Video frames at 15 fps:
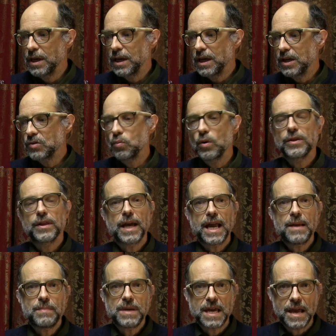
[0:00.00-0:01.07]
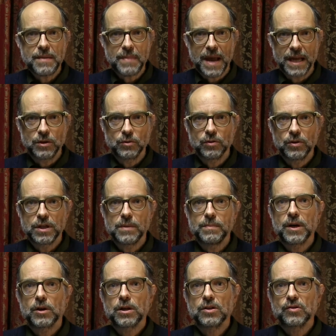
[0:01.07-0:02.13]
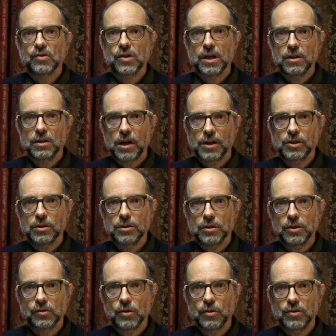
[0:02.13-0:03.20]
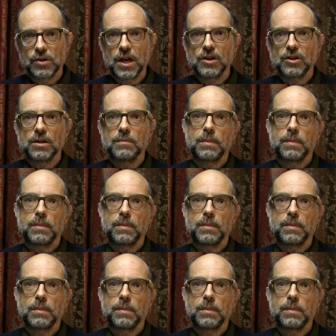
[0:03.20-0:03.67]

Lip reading: It's what the APA manual, the American Psychological Association